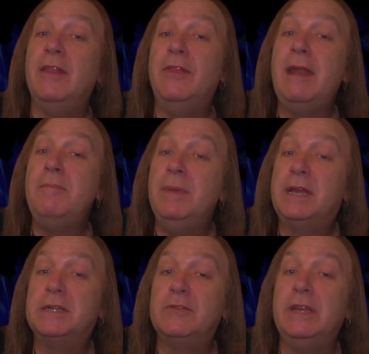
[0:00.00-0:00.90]
that
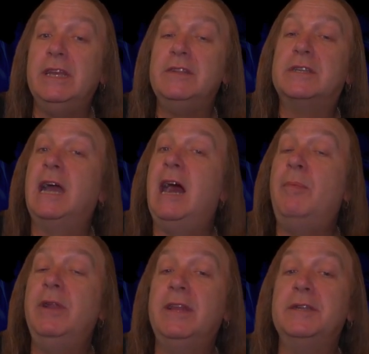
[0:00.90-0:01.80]
Mixolydian scale,
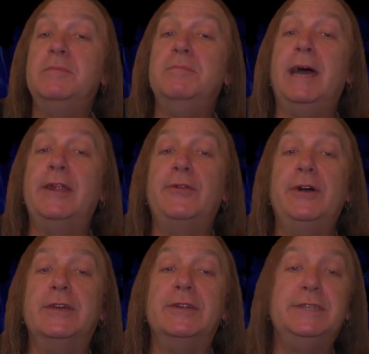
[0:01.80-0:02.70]
but it doesn't matter,
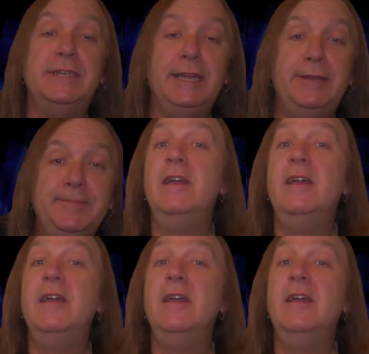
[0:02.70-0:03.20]
like I said.